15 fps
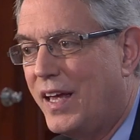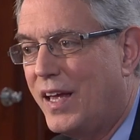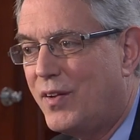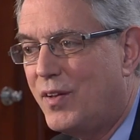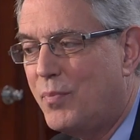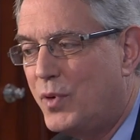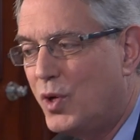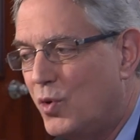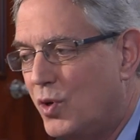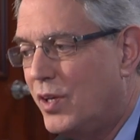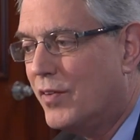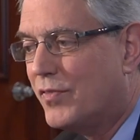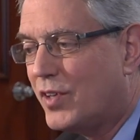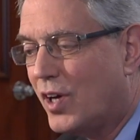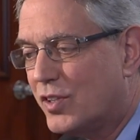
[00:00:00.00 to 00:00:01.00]
And the
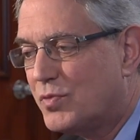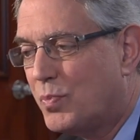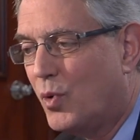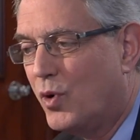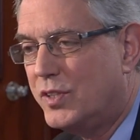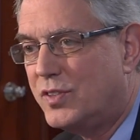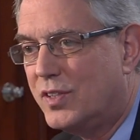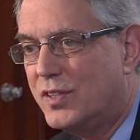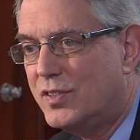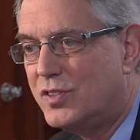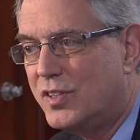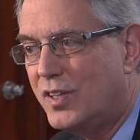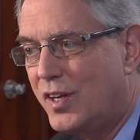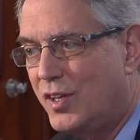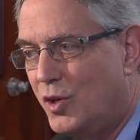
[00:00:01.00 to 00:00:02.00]
beauty of TouchPoints
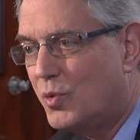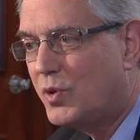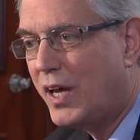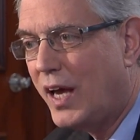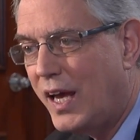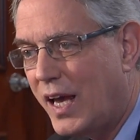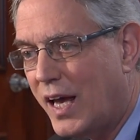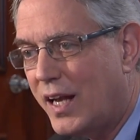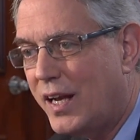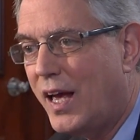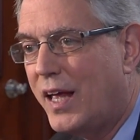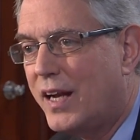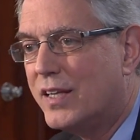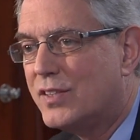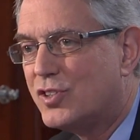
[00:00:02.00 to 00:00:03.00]
is you can,
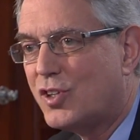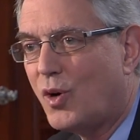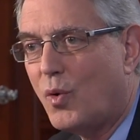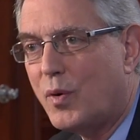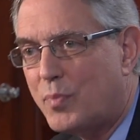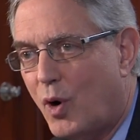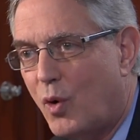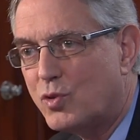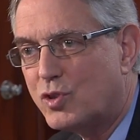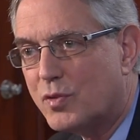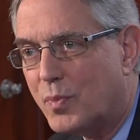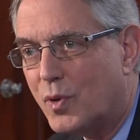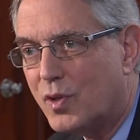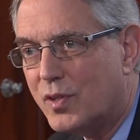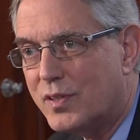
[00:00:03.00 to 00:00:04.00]
and it's so
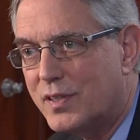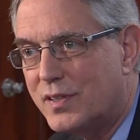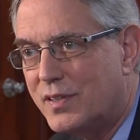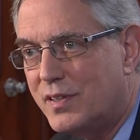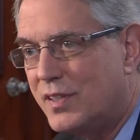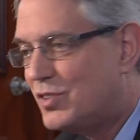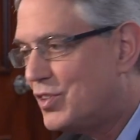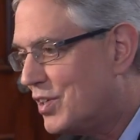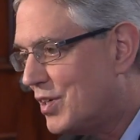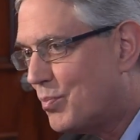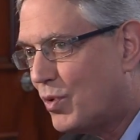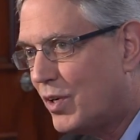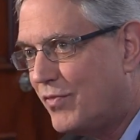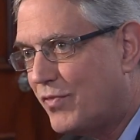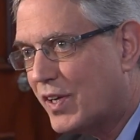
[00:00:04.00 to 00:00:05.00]
approachable. It's in a
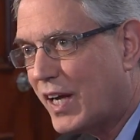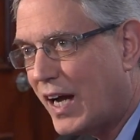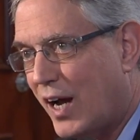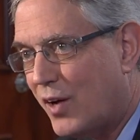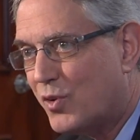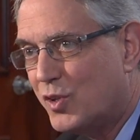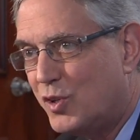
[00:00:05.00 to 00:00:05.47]
brief encounter.